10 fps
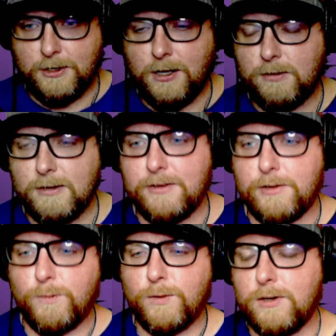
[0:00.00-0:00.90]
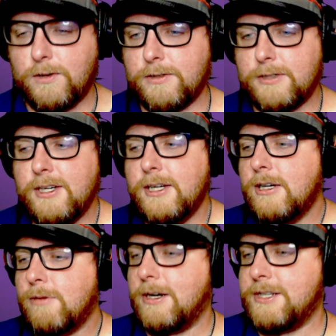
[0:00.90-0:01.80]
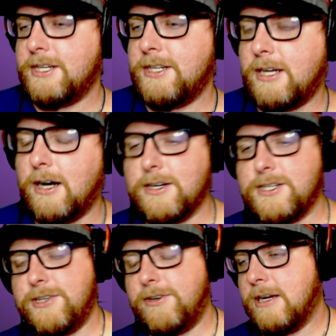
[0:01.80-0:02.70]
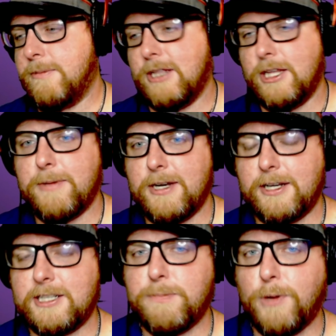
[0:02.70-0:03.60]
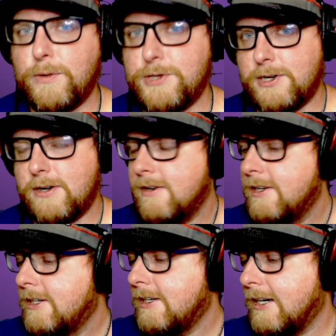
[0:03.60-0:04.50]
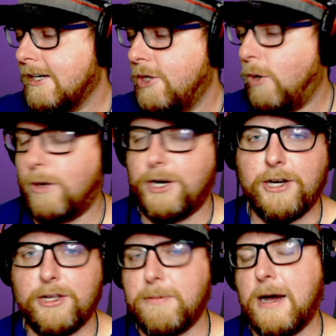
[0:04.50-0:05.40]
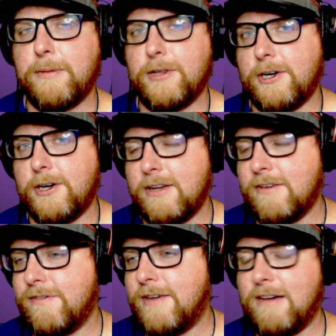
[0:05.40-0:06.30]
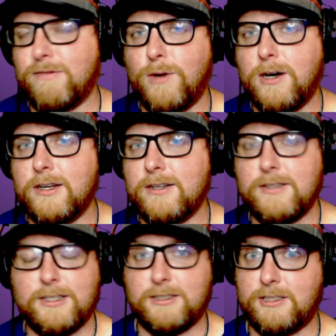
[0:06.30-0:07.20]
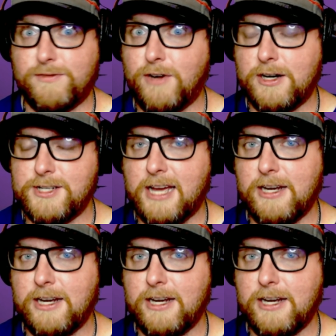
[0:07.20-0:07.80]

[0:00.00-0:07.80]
all around the world, whereas IndyCar is still going to be limited exposure uh, nowhere near the popularity of F1, as far as I